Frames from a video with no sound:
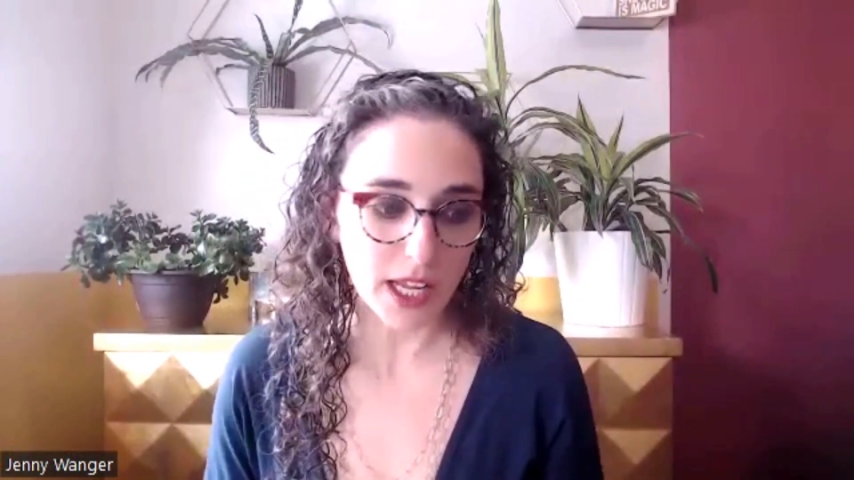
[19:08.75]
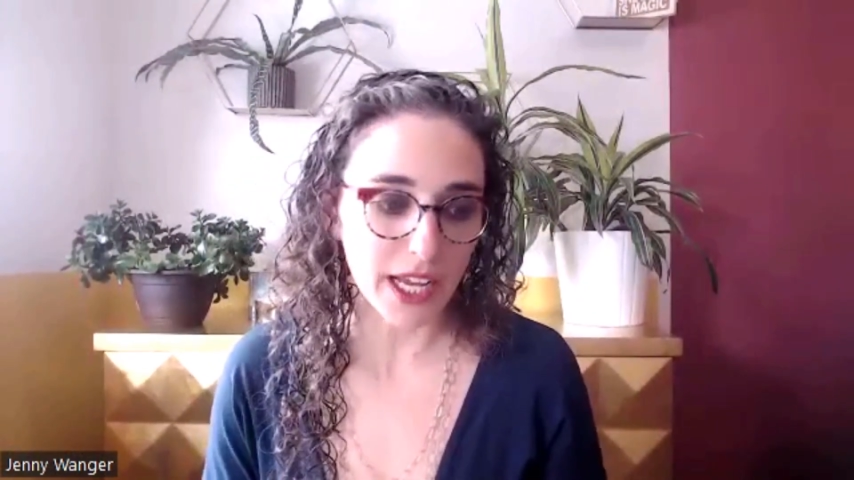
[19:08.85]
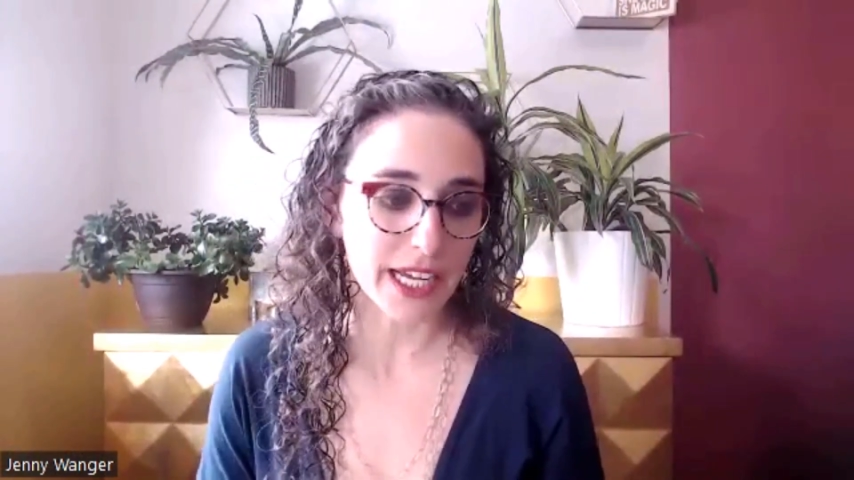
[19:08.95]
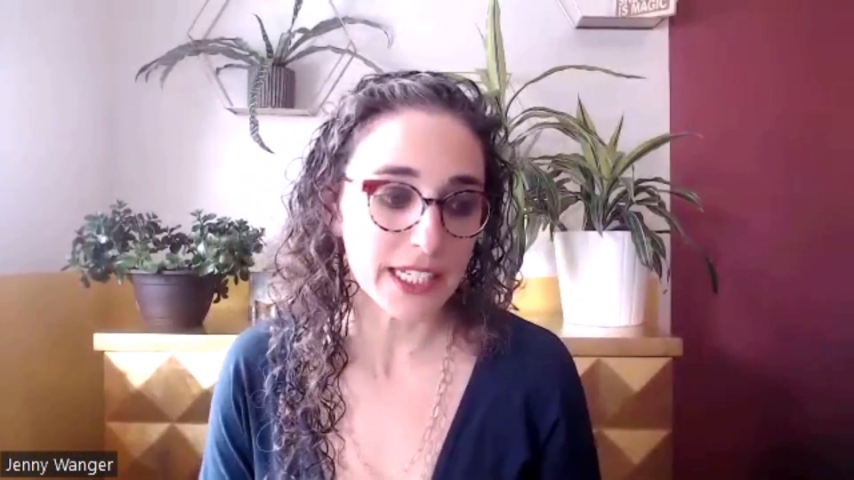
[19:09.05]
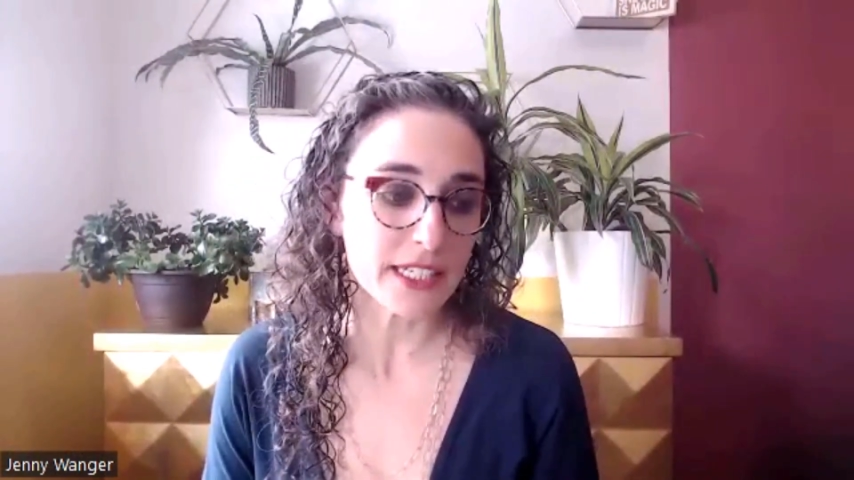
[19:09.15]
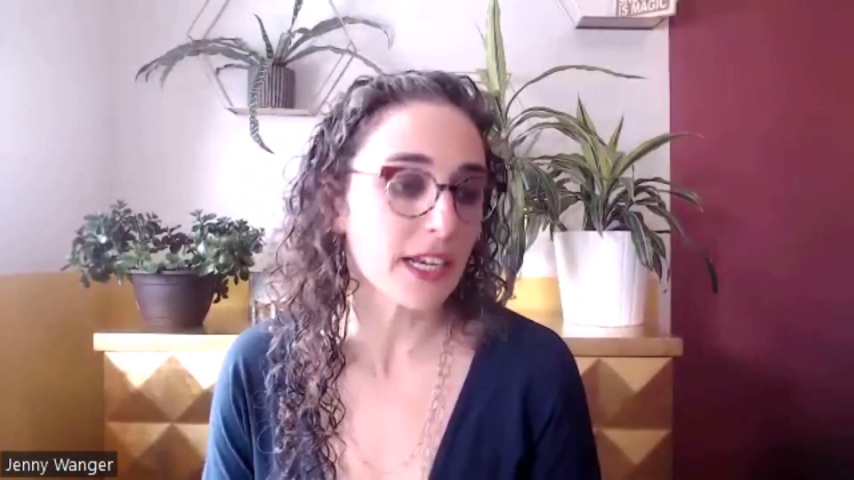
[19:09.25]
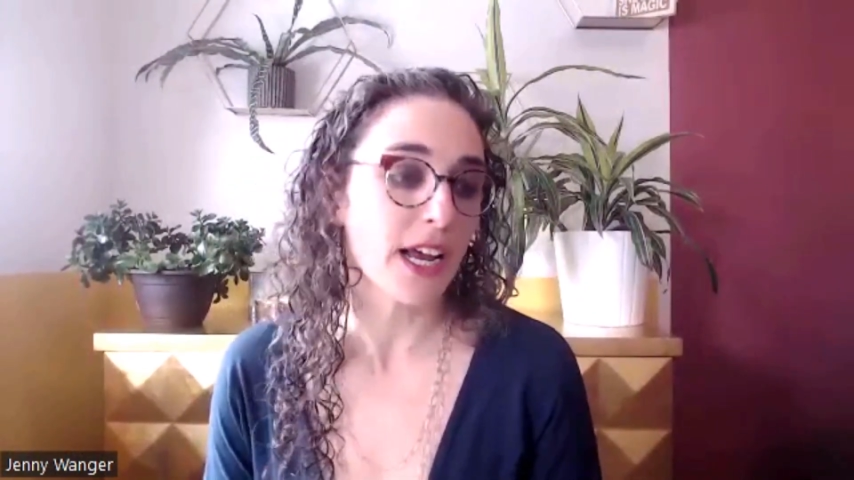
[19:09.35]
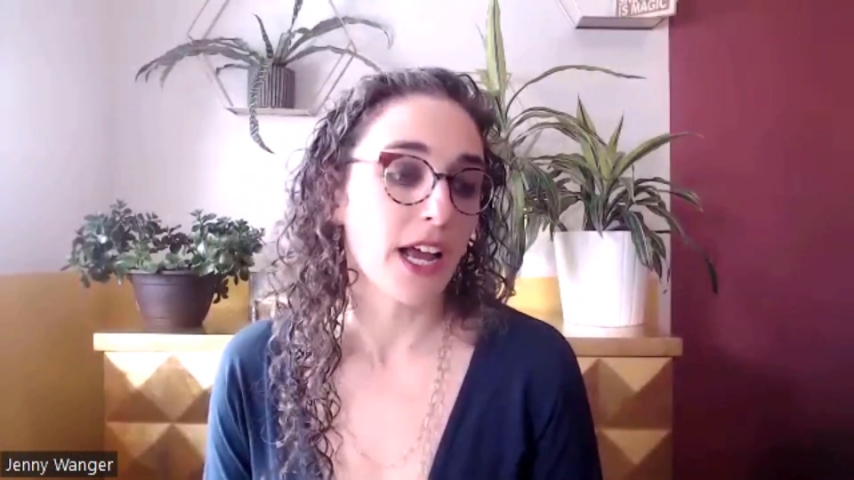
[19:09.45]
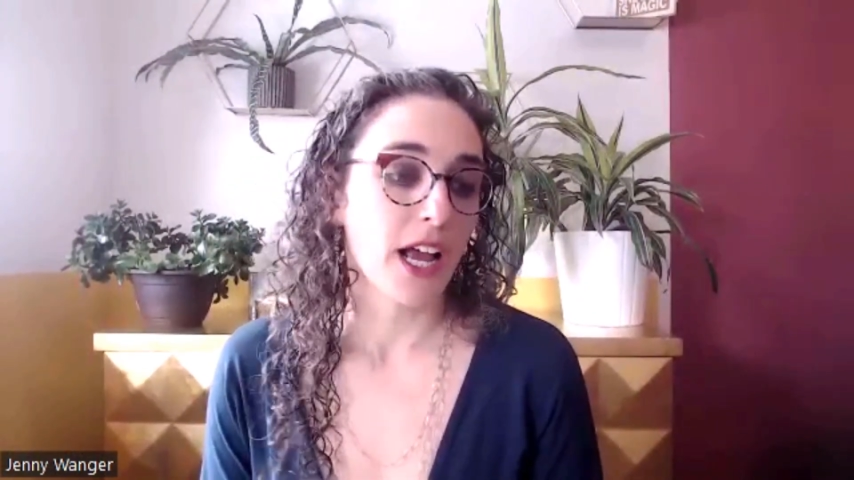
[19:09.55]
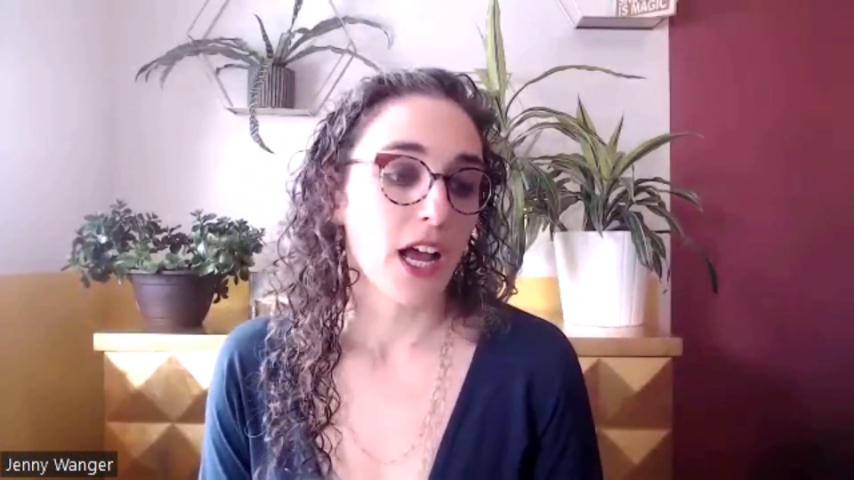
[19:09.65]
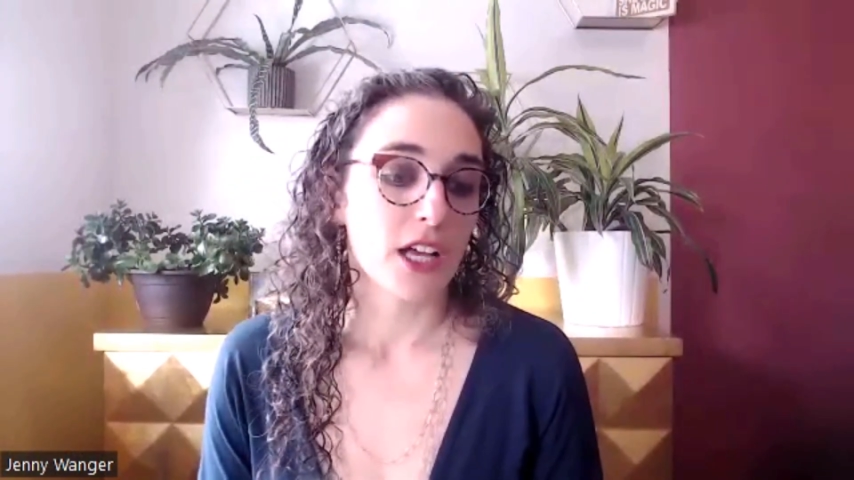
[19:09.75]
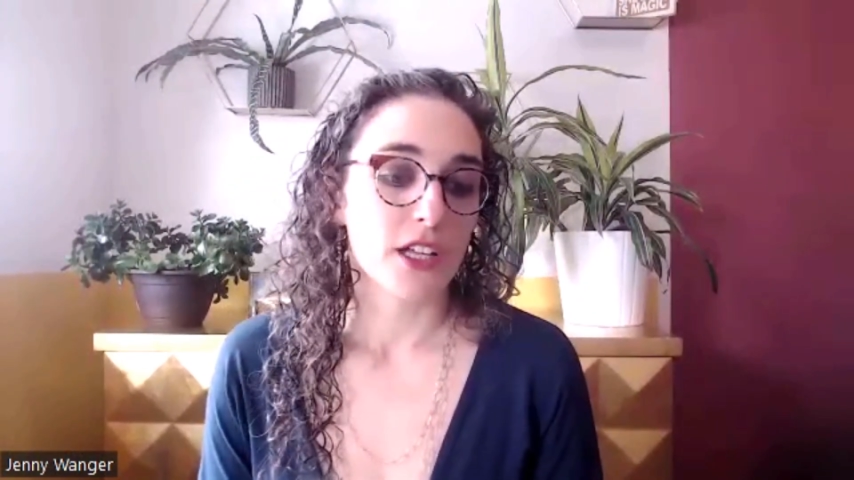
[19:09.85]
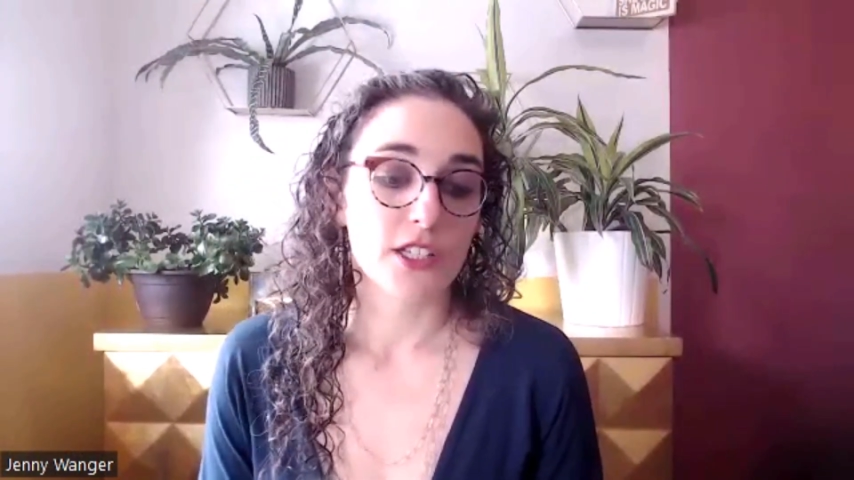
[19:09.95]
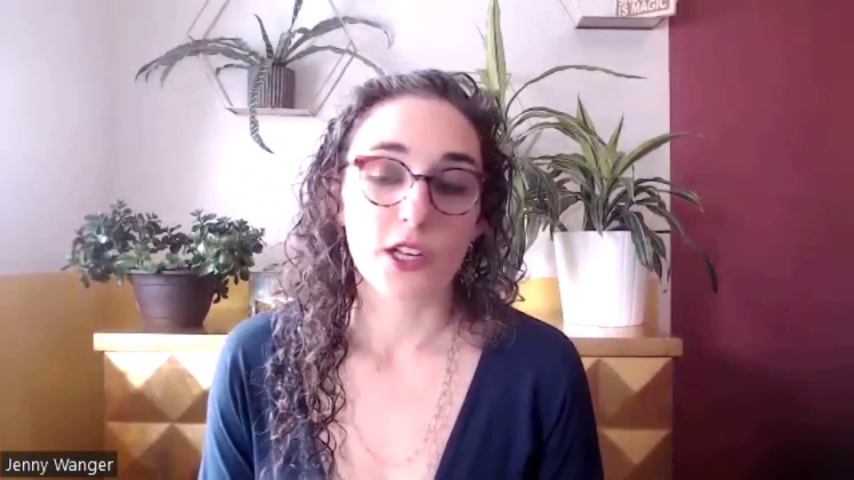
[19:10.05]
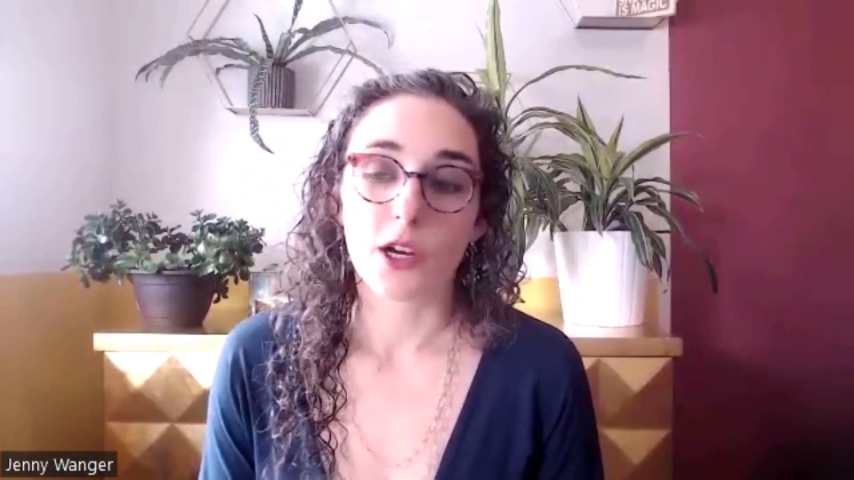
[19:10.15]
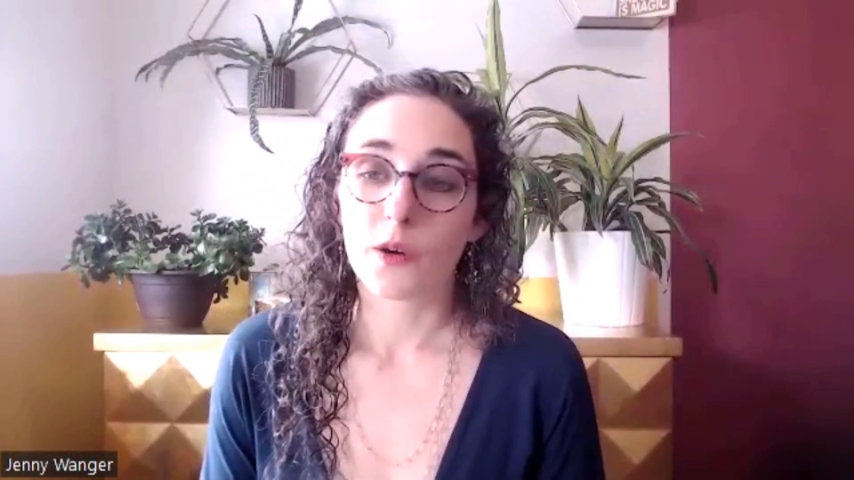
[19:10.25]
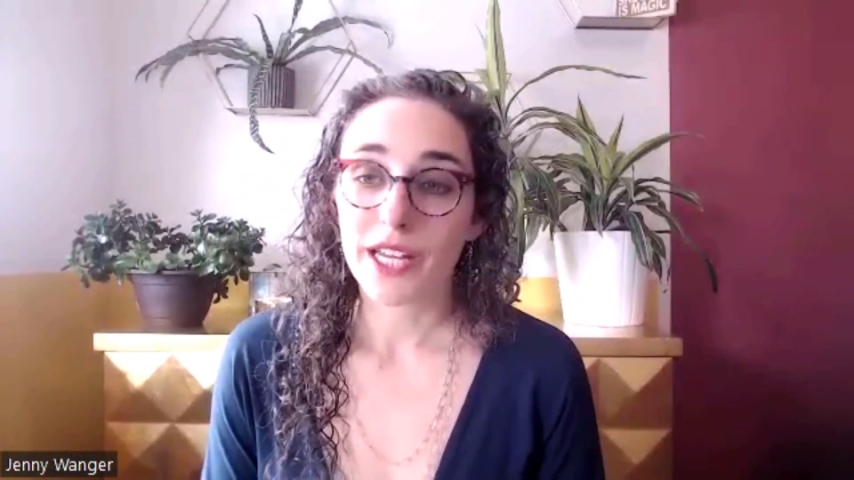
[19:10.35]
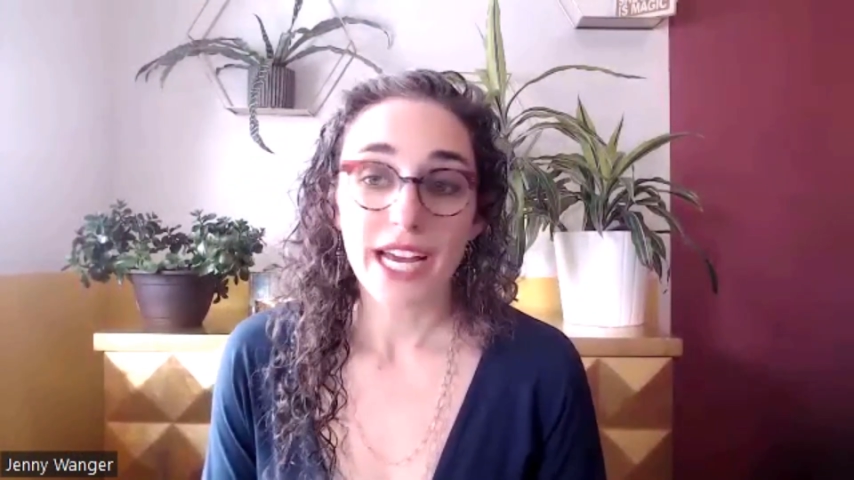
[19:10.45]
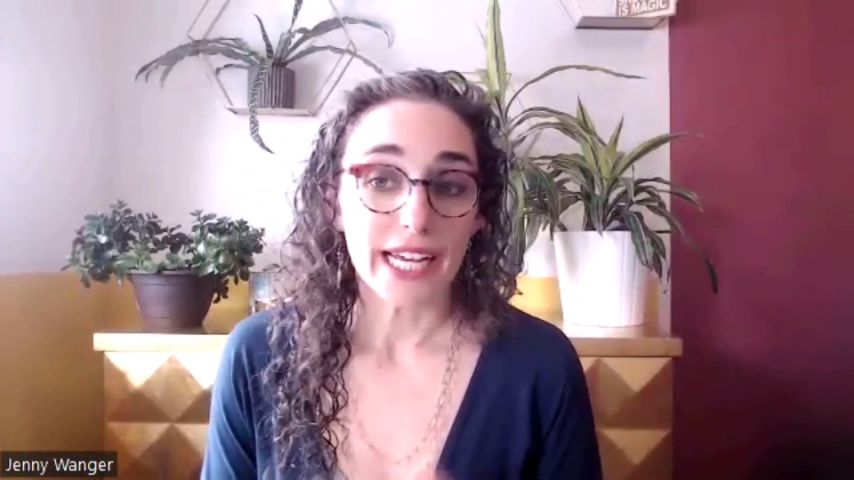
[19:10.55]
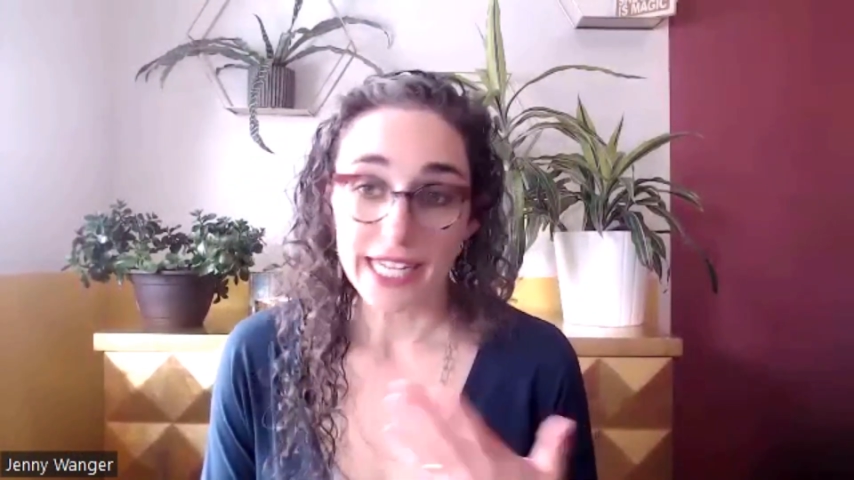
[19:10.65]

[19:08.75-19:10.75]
And so, yeah,